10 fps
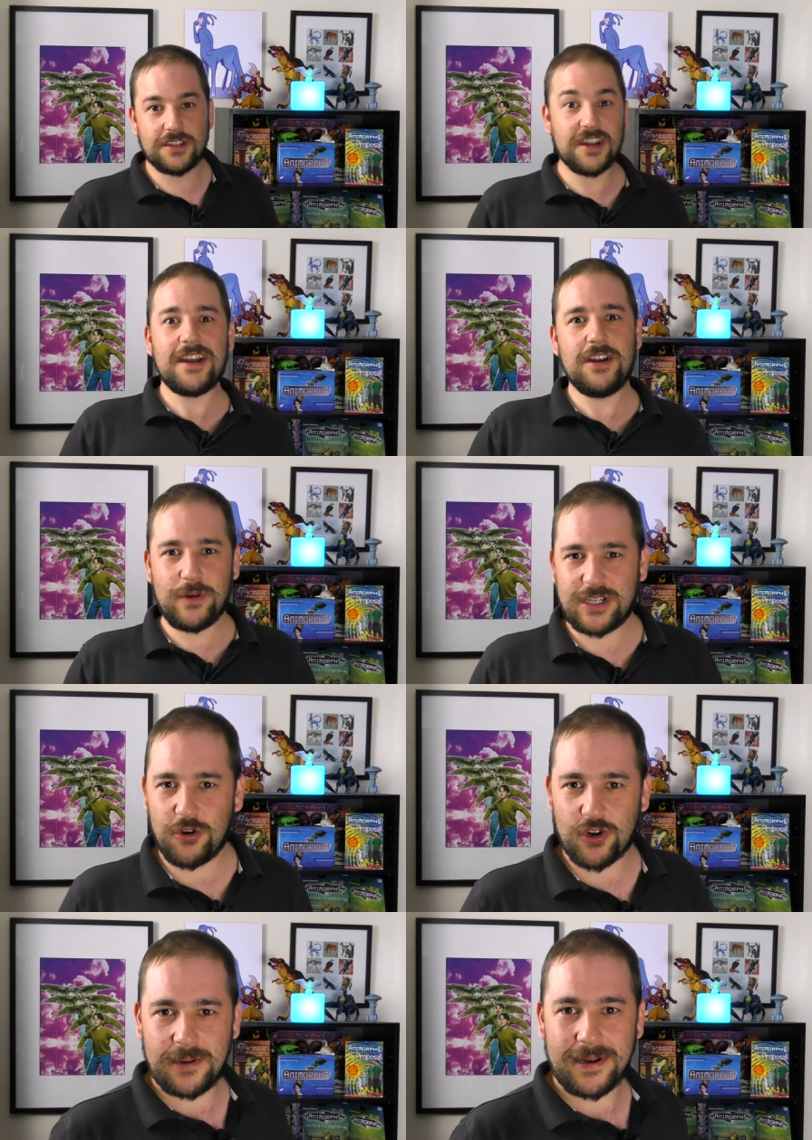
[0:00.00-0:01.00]
Today we're
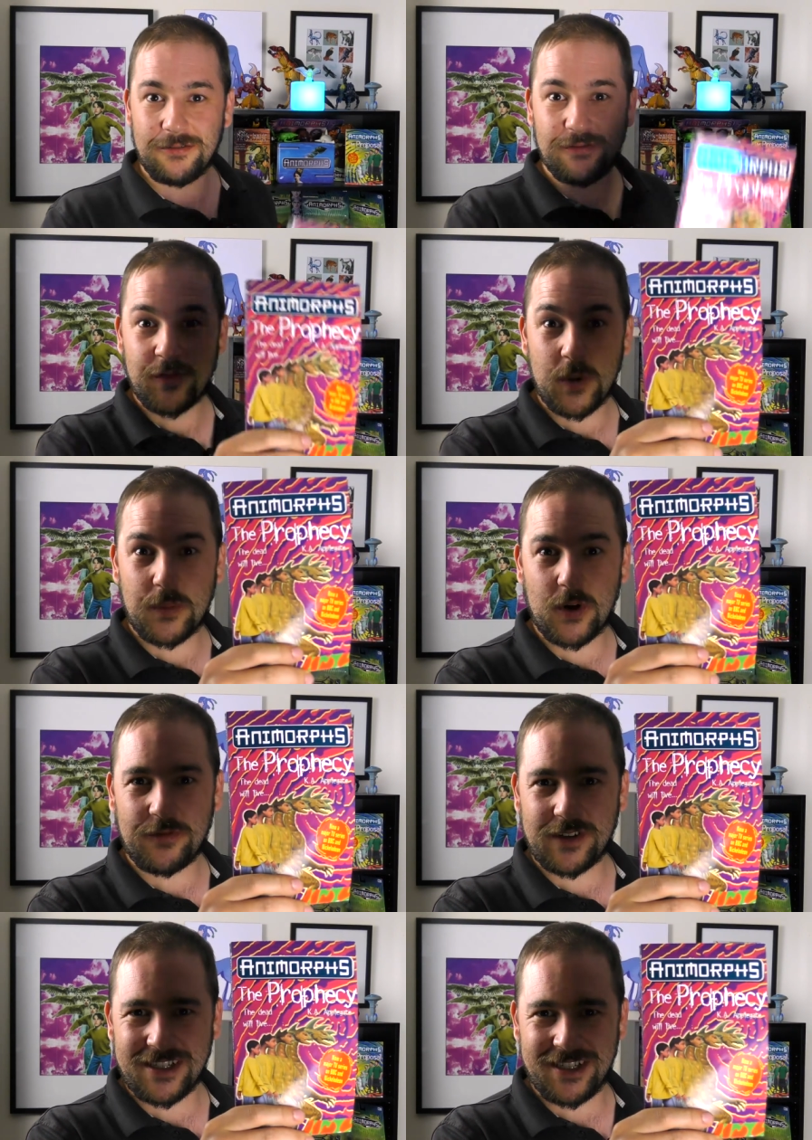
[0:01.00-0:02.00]
talking about The
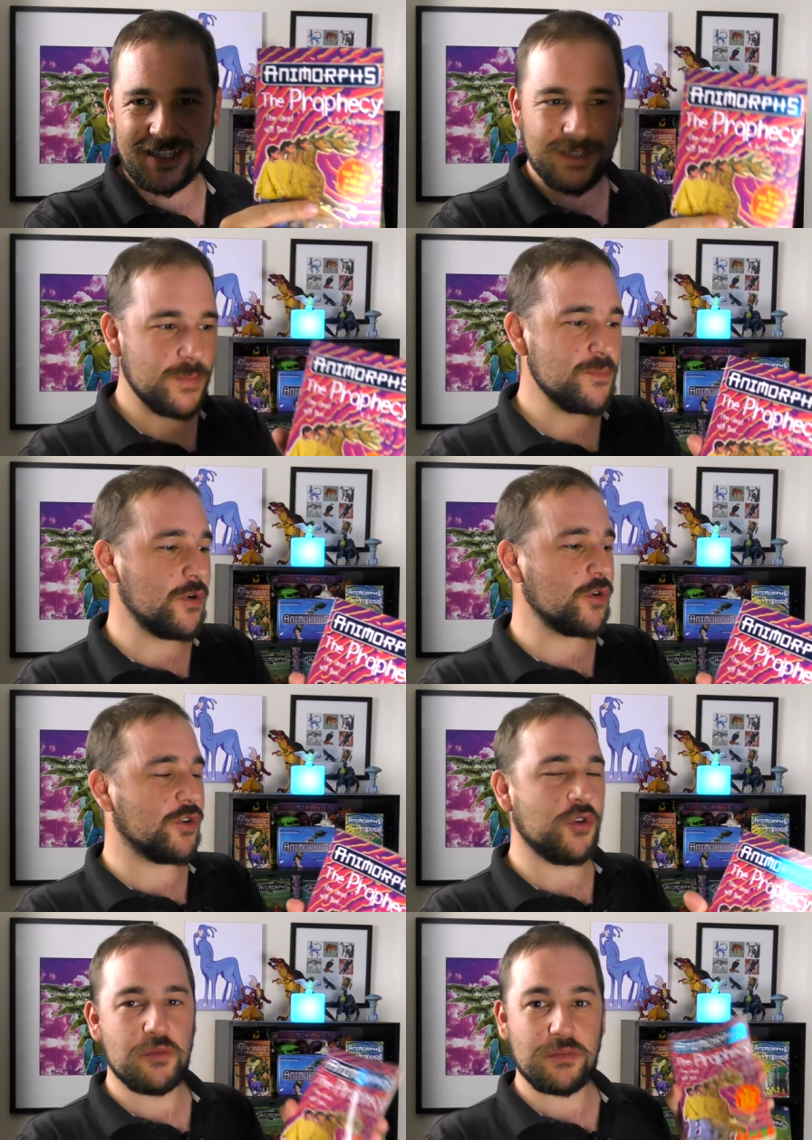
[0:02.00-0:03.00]
Prophecy, book
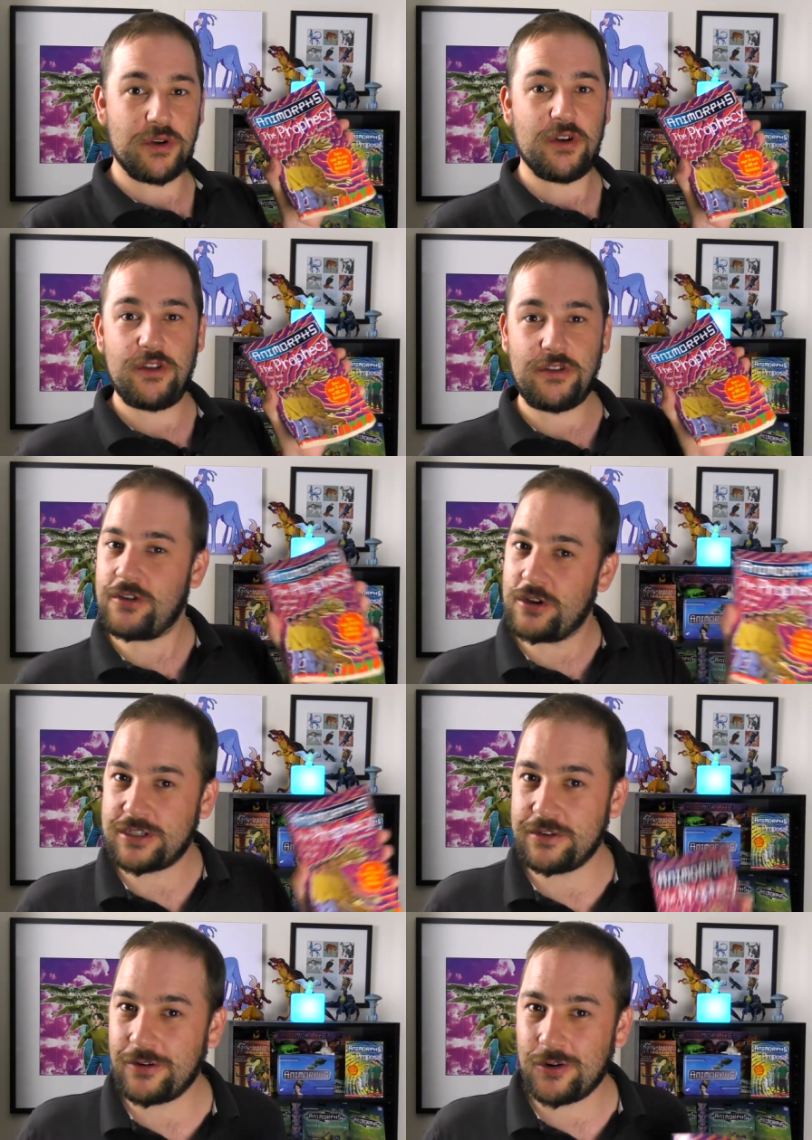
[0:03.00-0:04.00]
number
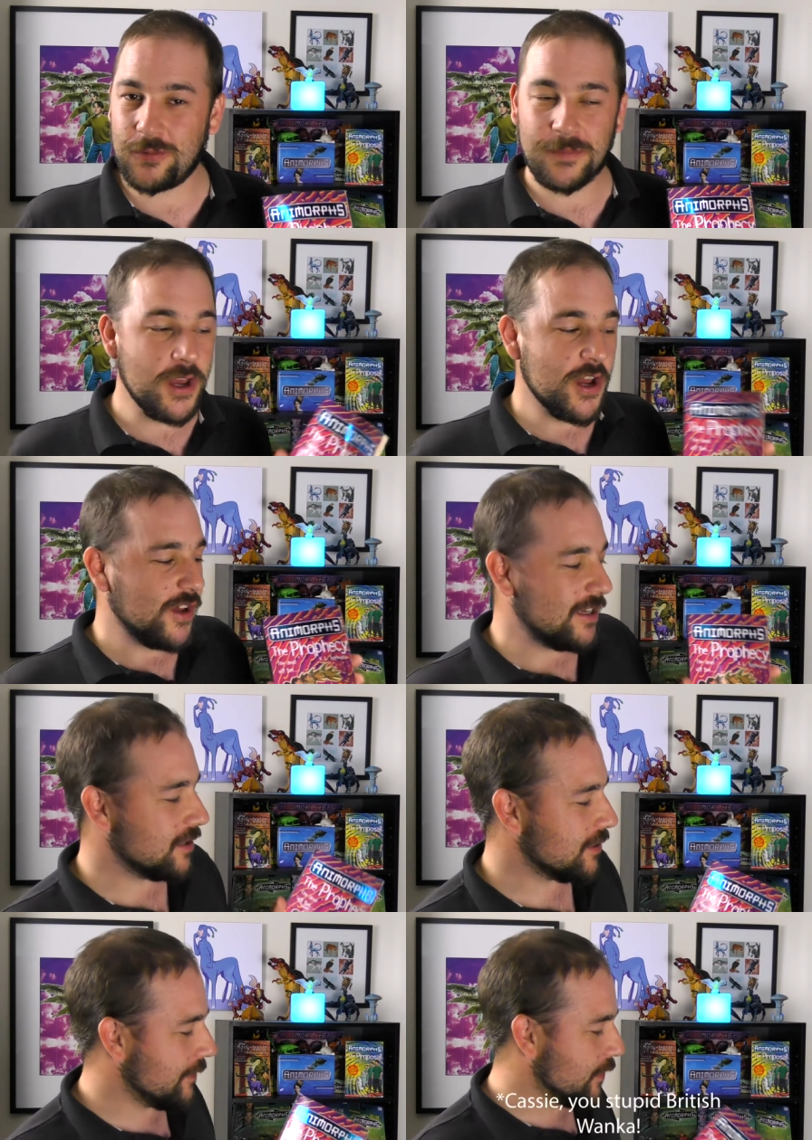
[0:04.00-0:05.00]
thirty-four. This
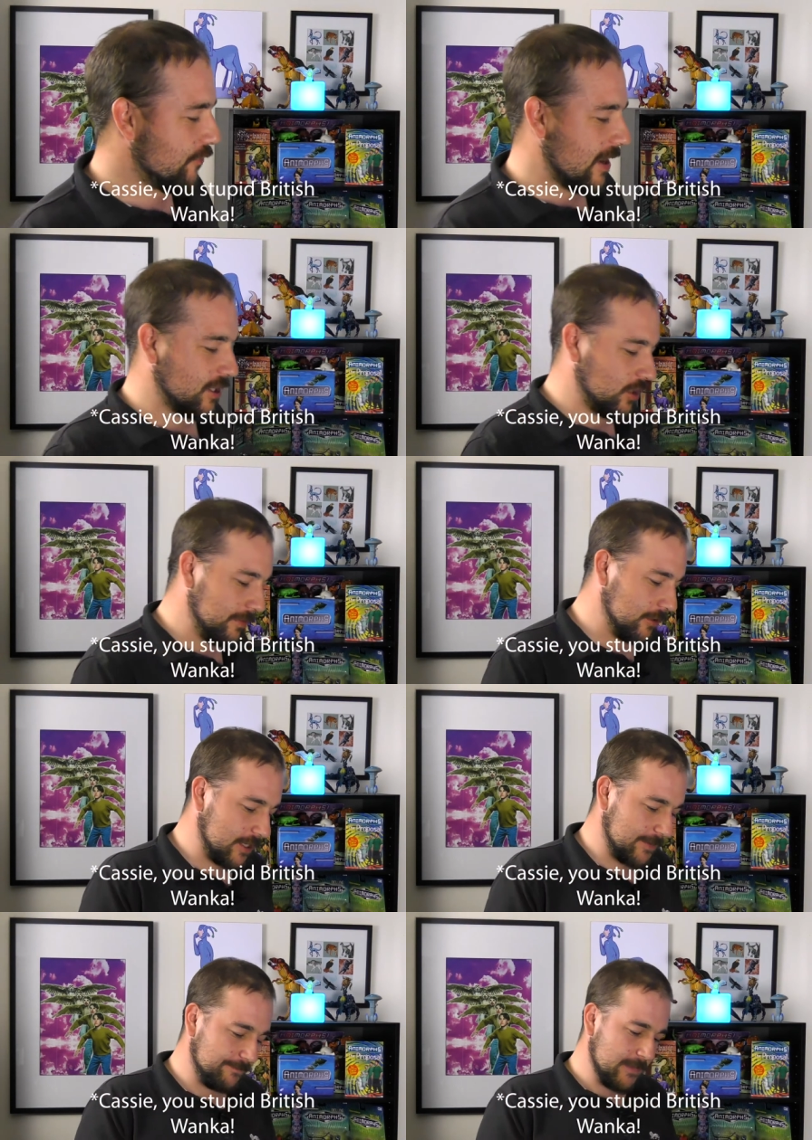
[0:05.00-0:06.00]
is another Rachel
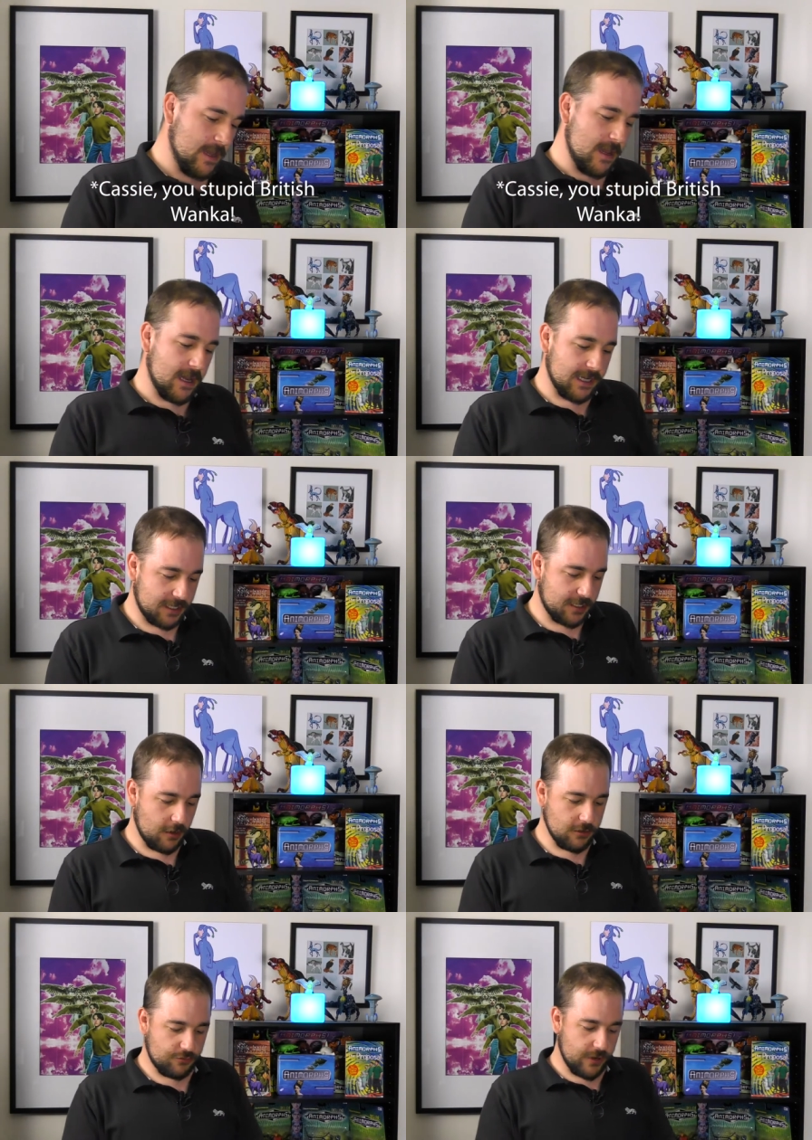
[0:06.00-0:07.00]
book, and it's
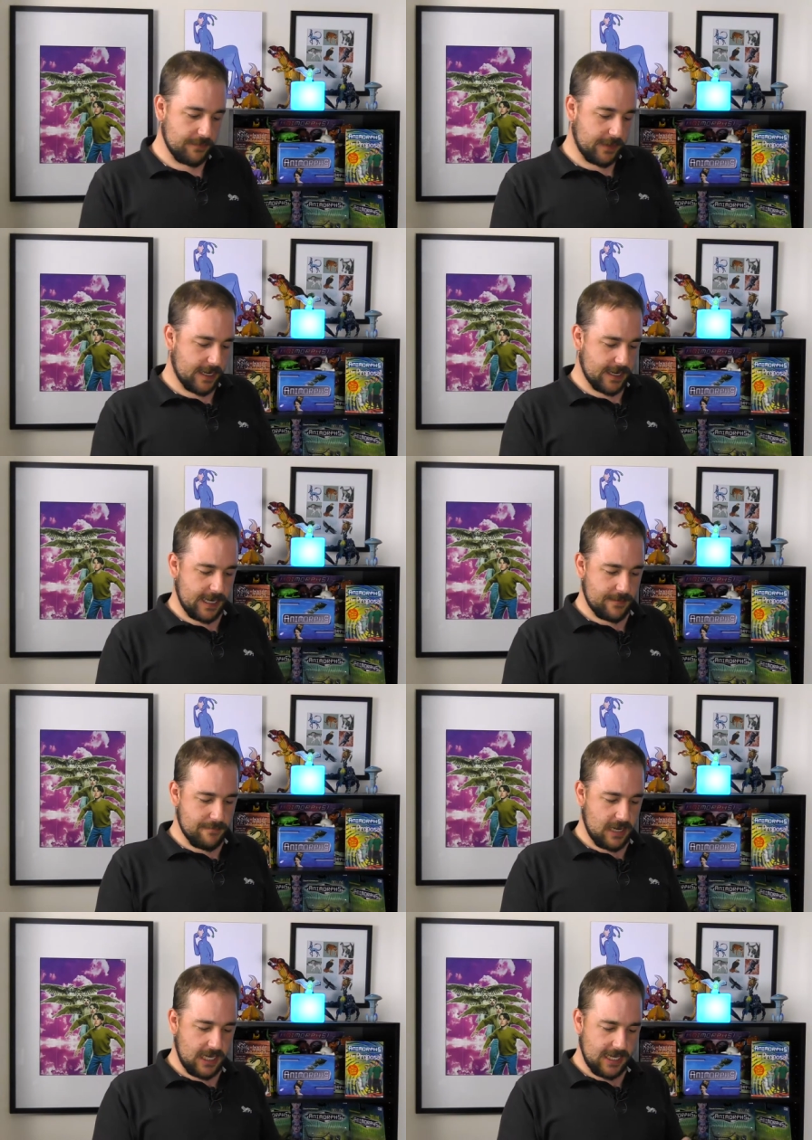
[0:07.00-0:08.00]
ghost written by
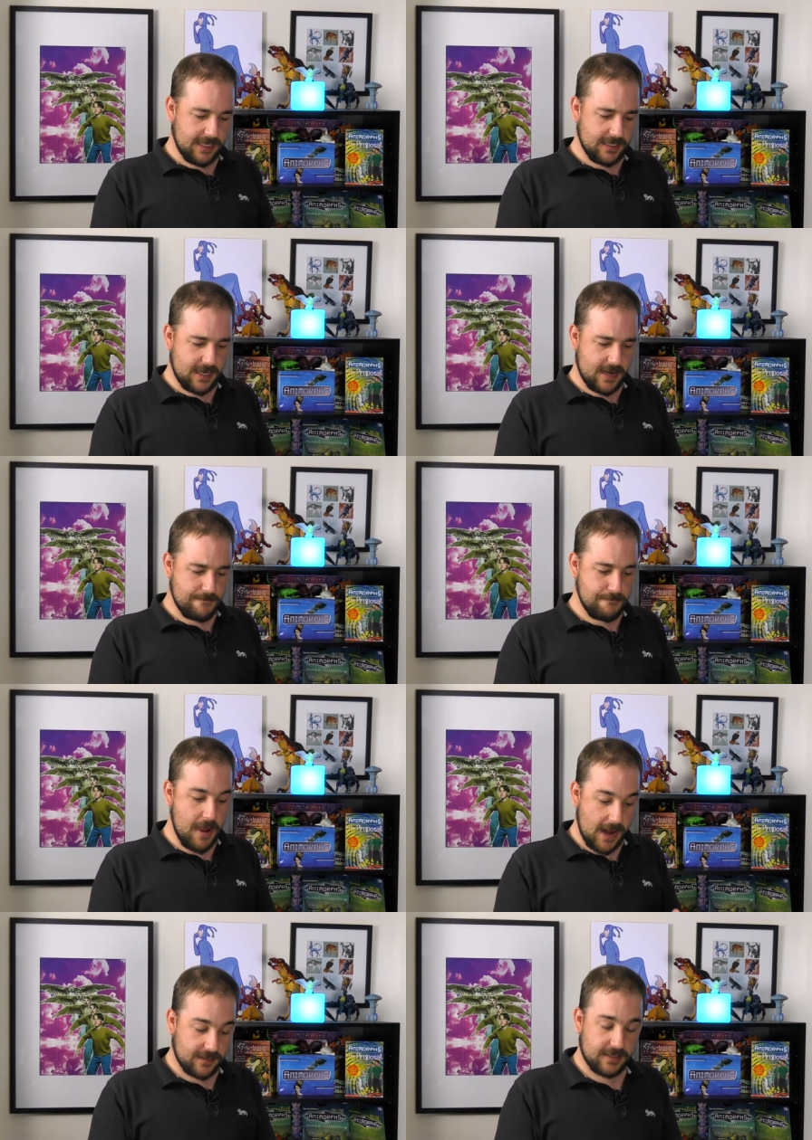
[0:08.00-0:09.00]
Melinda
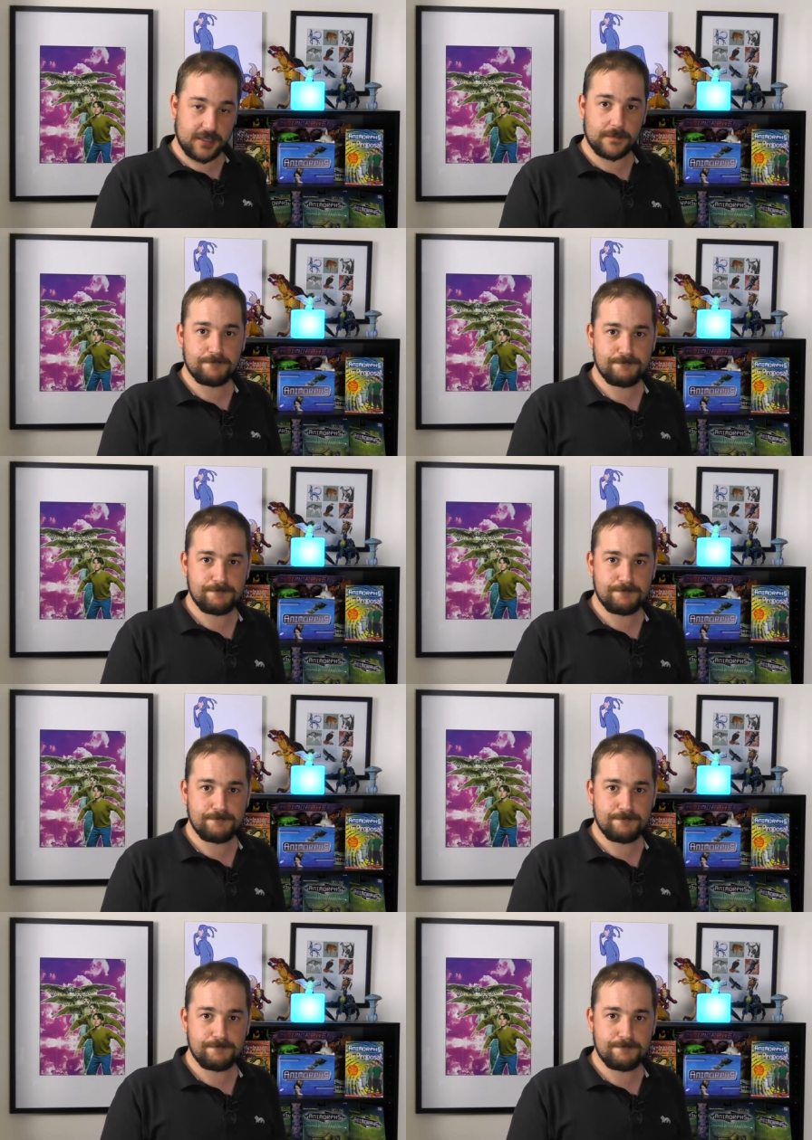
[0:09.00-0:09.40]
Metz.